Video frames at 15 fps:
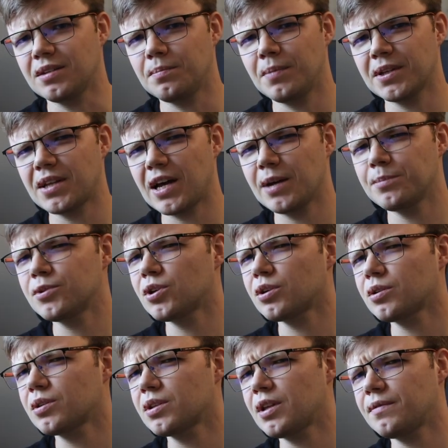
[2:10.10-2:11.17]
but I'm
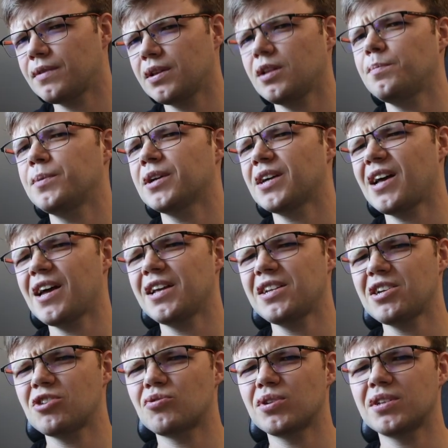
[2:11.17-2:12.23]
not developing
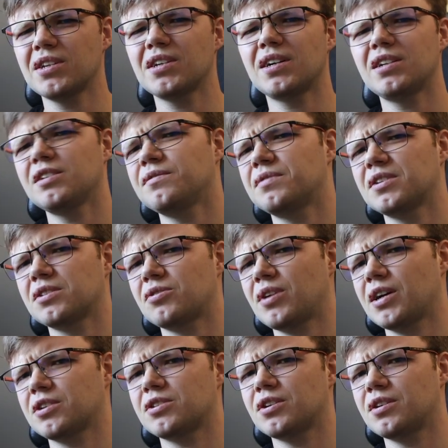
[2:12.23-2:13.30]
any critical
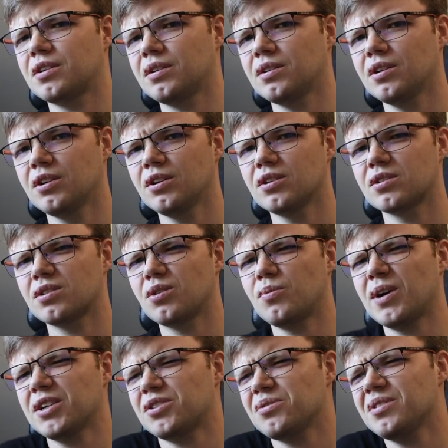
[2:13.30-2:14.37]
infrastructure, so
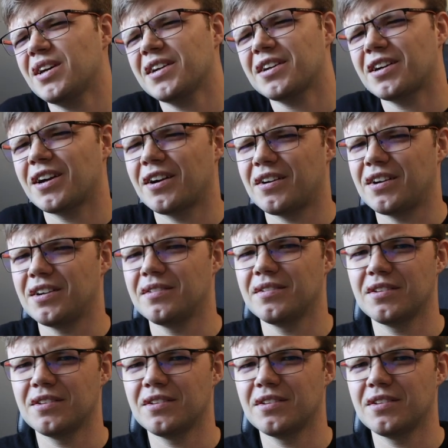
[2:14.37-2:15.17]
why should I care?